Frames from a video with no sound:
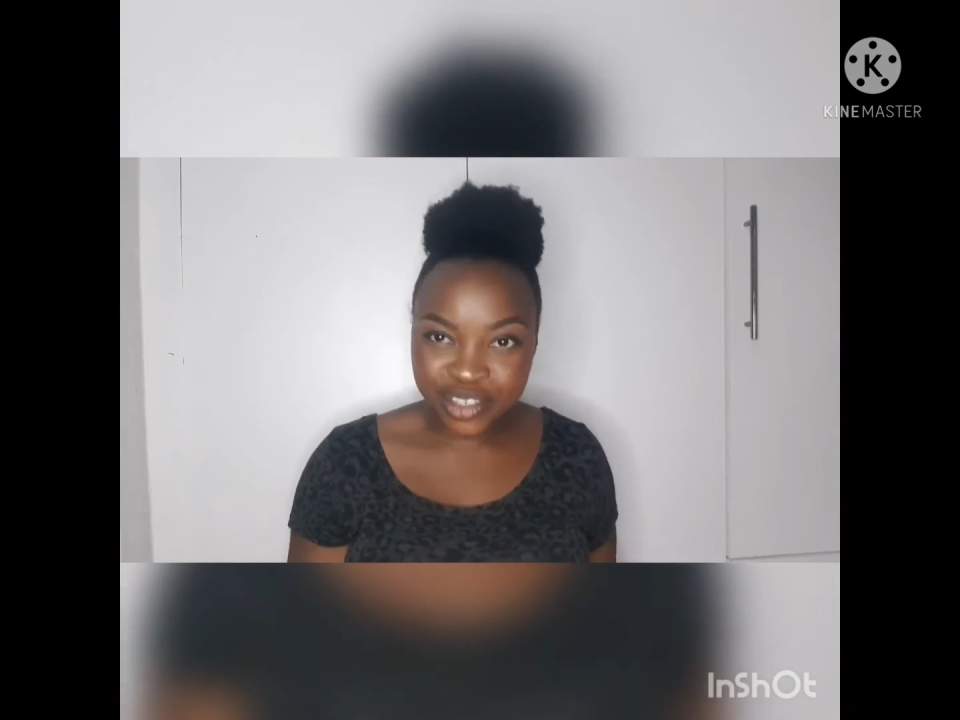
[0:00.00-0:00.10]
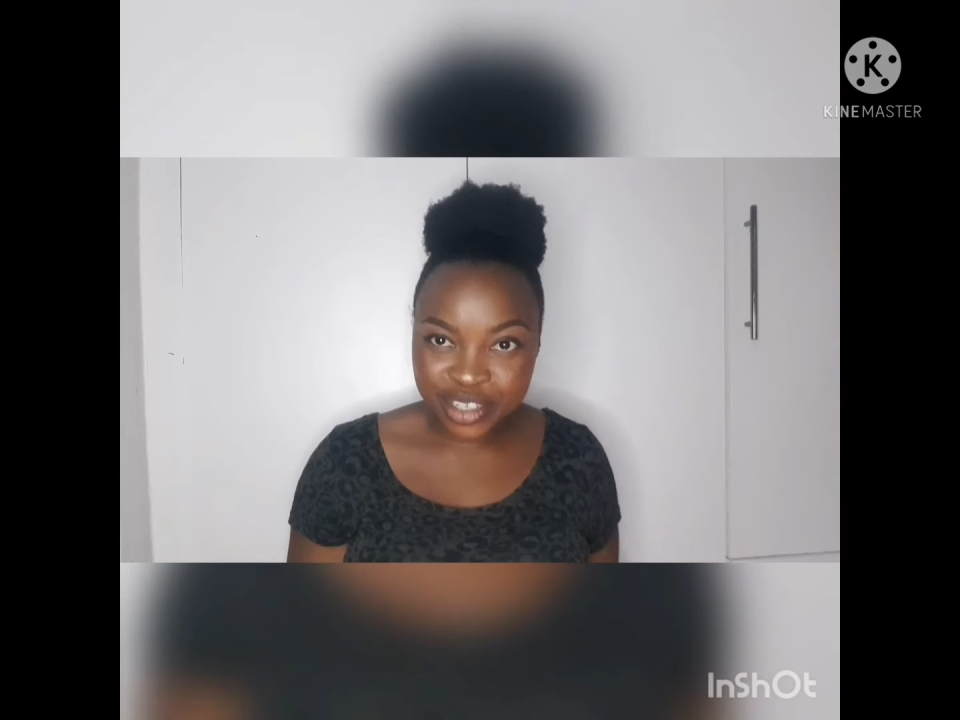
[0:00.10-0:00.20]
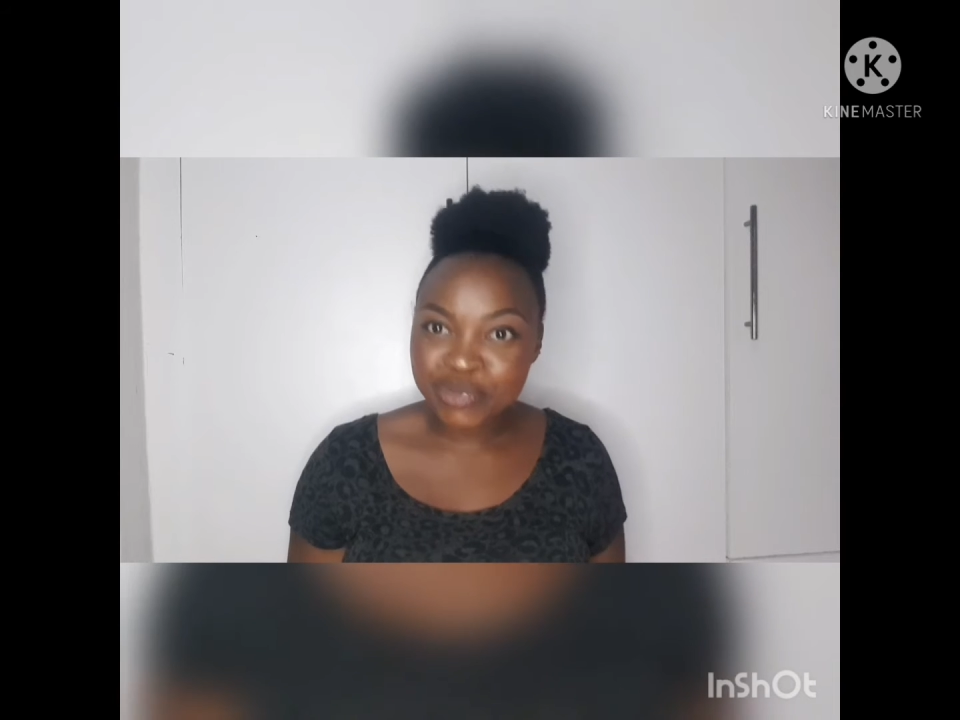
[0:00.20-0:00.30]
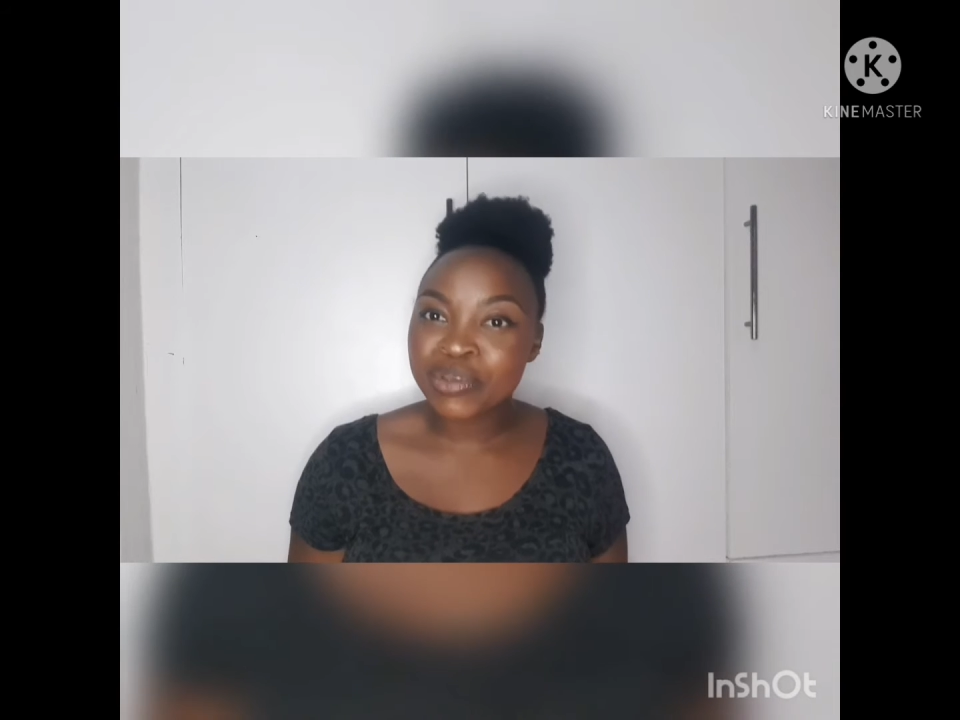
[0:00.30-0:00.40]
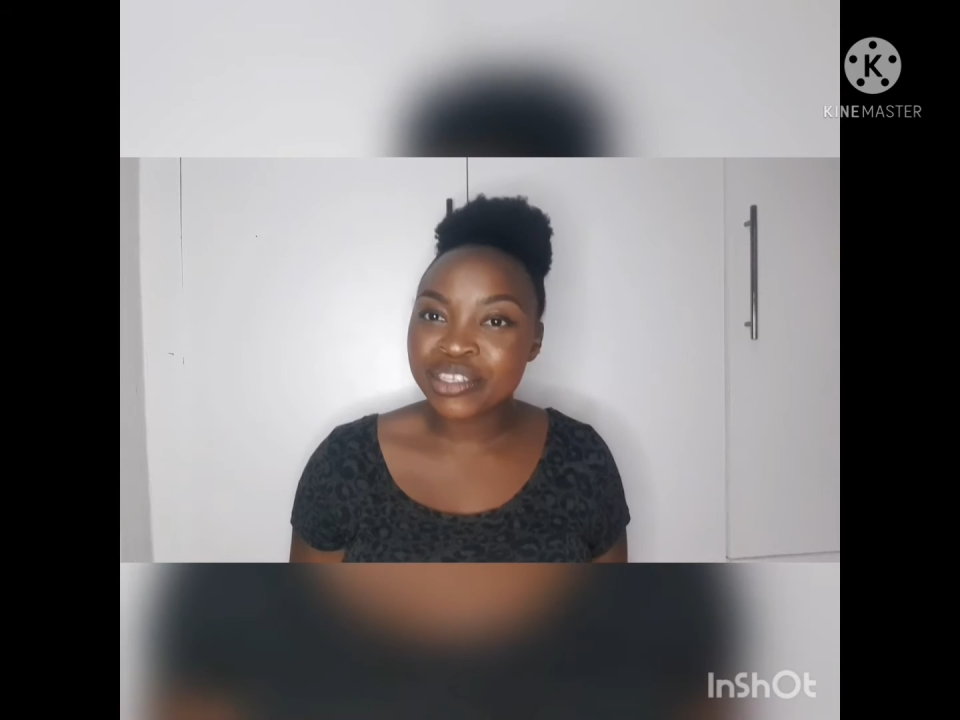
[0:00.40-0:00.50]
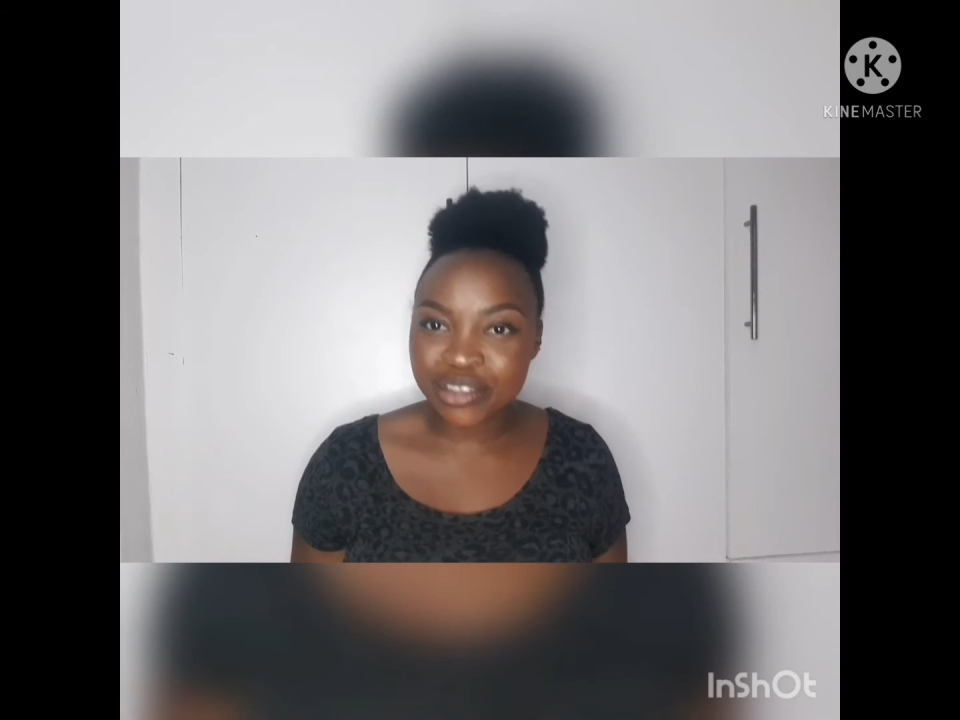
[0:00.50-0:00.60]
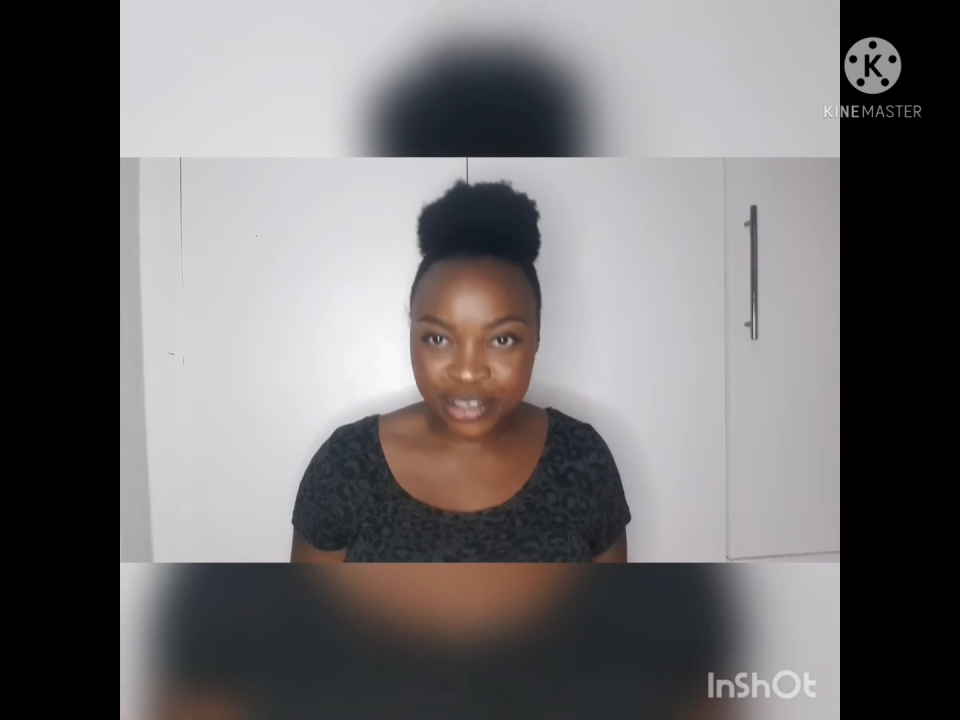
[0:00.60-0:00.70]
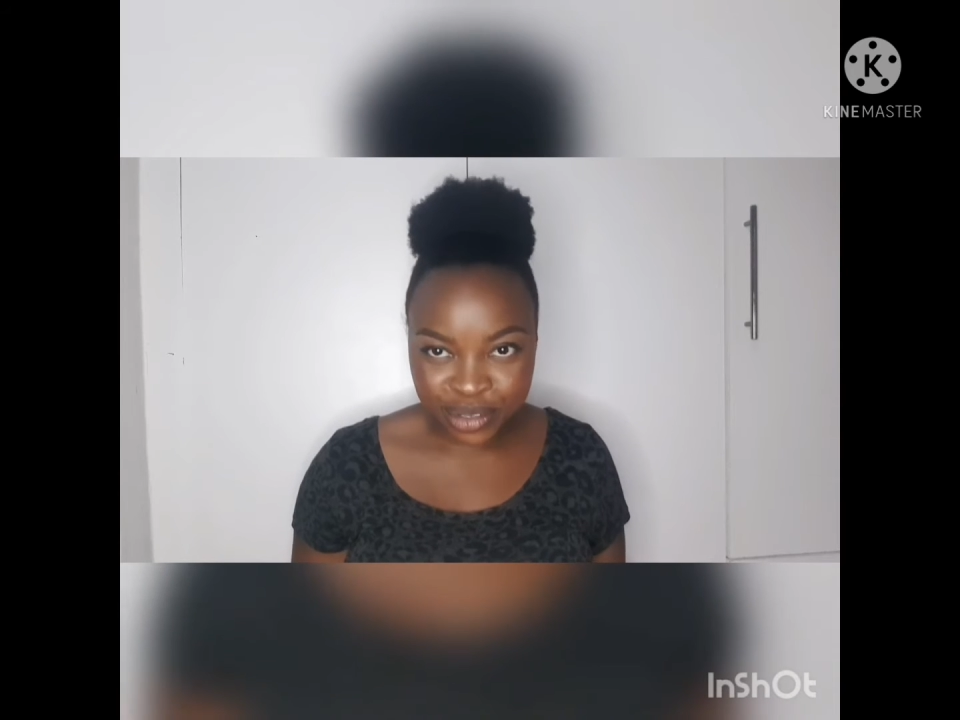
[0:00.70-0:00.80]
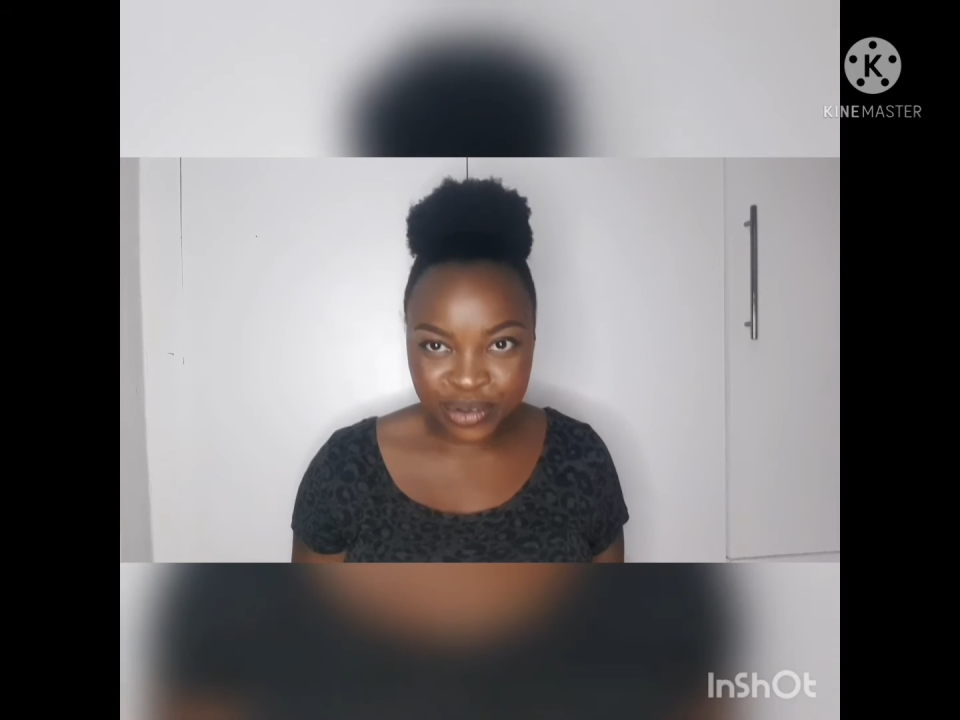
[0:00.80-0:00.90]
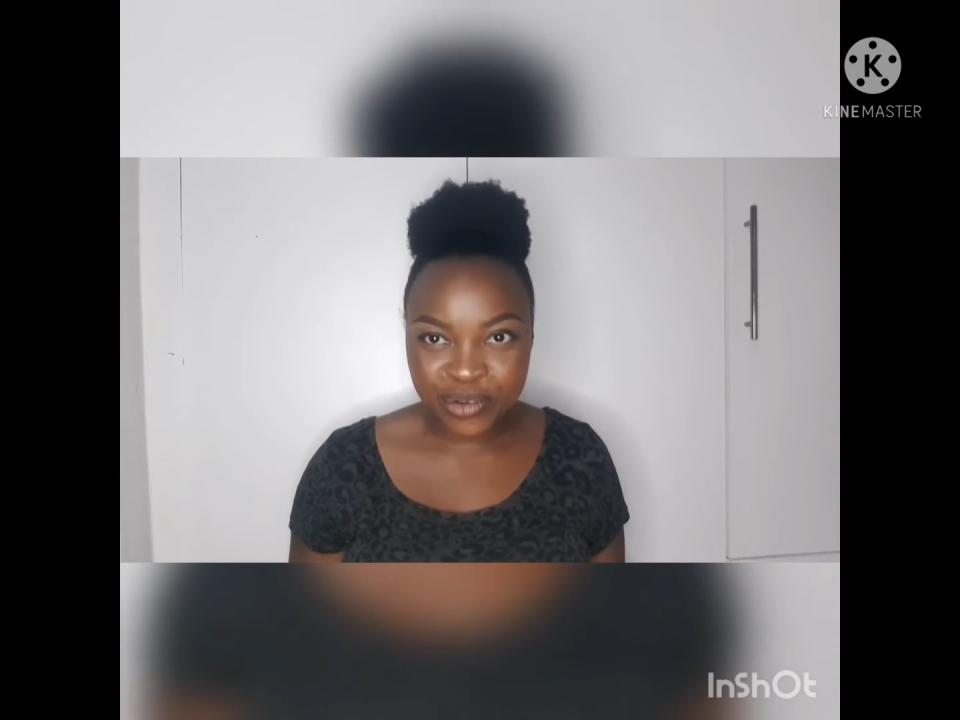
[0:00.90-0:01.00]
speaks to the
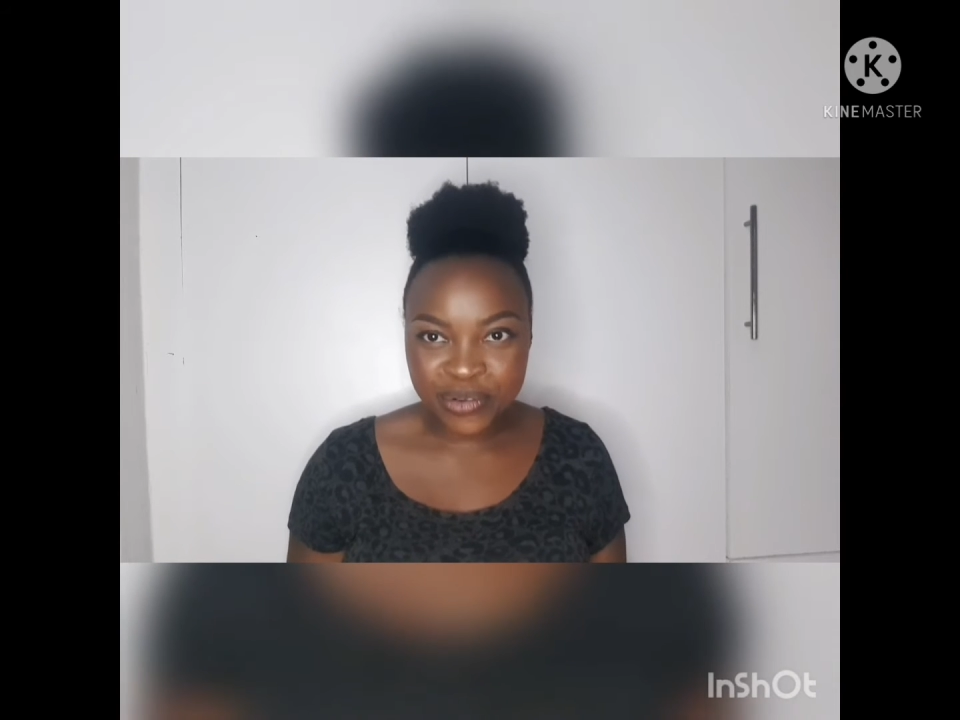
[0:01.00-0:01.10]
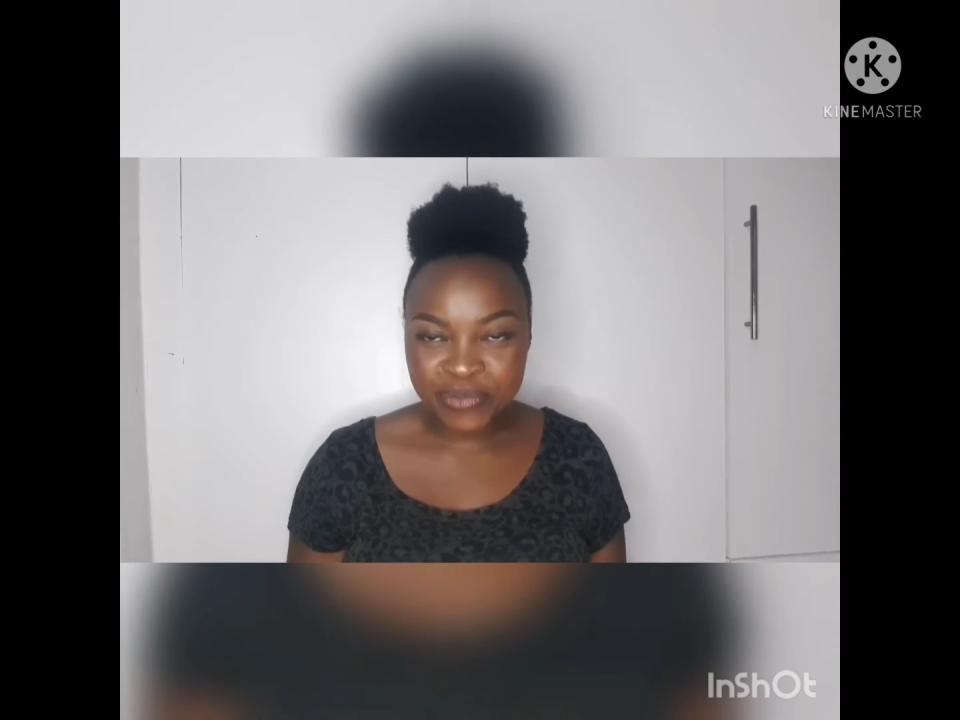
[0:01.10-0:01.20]
soul,